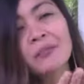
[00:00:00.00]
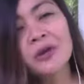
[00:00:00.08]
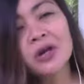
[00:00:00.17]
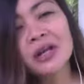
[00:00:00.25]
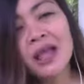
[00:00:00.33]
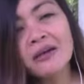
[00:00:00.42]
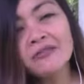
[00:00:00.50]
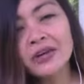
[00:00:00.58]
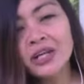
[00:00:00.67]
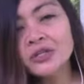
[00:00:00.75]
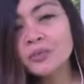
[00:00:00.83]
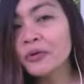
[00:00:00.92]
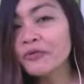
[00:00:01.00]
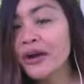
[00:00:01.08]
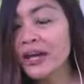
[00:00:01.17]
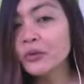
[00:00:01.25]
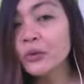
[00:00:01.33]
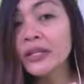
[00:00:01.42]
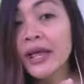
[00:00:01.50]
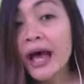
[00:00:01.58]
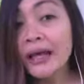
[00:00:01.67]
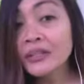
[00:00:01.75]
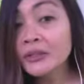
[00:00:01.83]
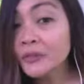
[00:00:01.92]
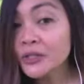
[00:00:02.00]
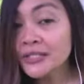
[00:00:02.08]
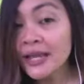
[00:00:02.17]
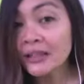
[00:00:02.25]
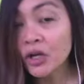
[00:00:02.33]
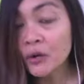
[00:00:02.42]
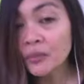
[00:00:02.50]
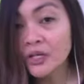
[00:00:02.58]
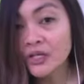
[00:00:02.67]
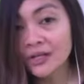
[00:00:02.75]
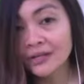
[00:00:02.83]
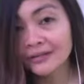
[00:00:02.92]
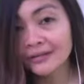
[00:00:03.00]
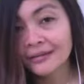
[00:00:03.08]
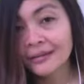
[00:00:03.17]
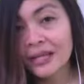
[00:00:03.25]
Pure Leverage provides 100% commission